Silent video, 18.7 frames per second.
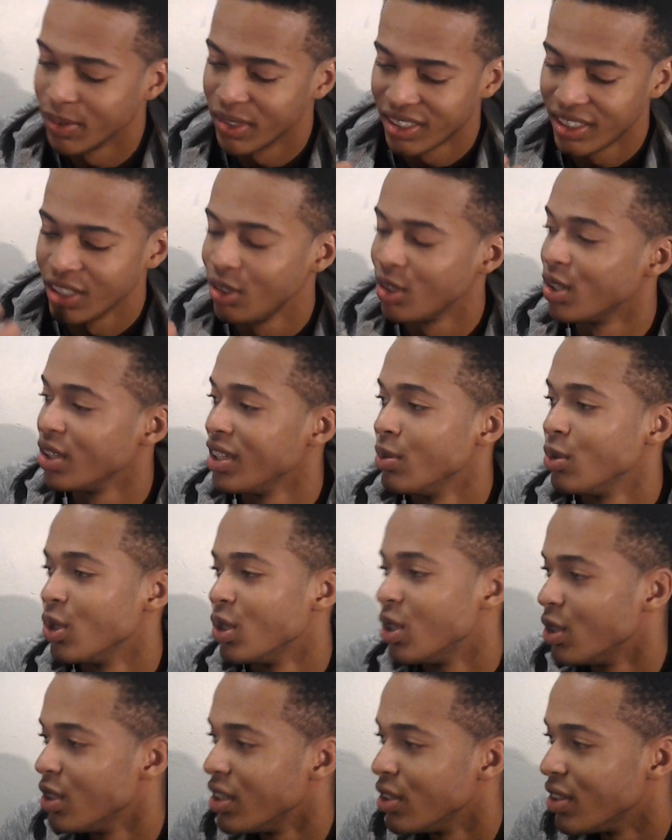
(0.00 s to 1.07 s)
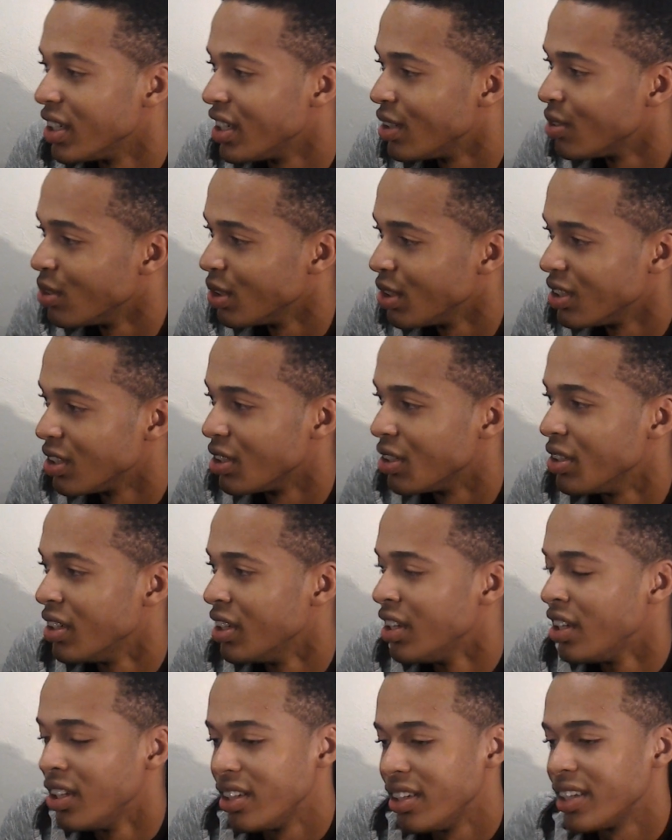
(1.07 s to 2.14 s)
take your game to a whole other level. So
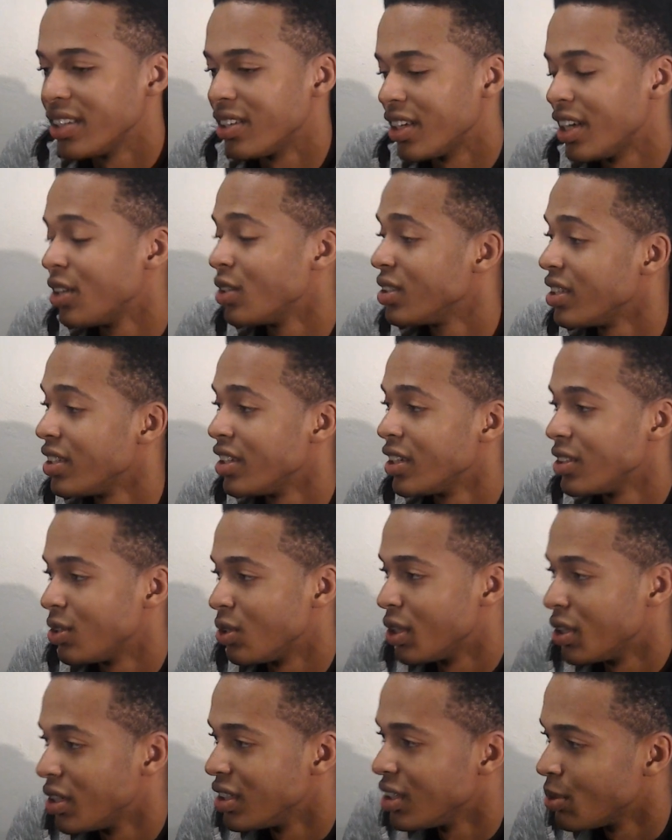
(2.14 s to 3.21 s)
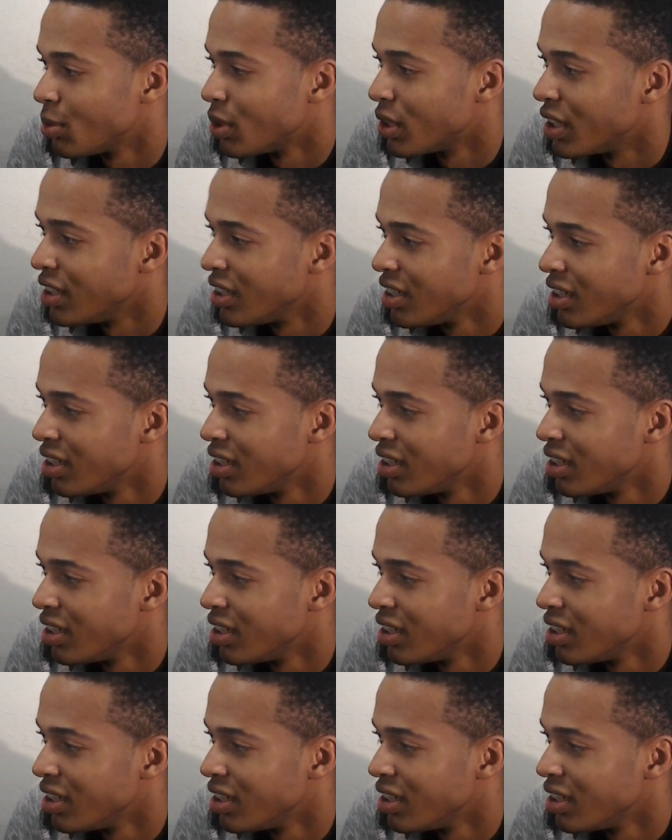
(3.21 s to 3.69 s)
I would say that's the hardest part.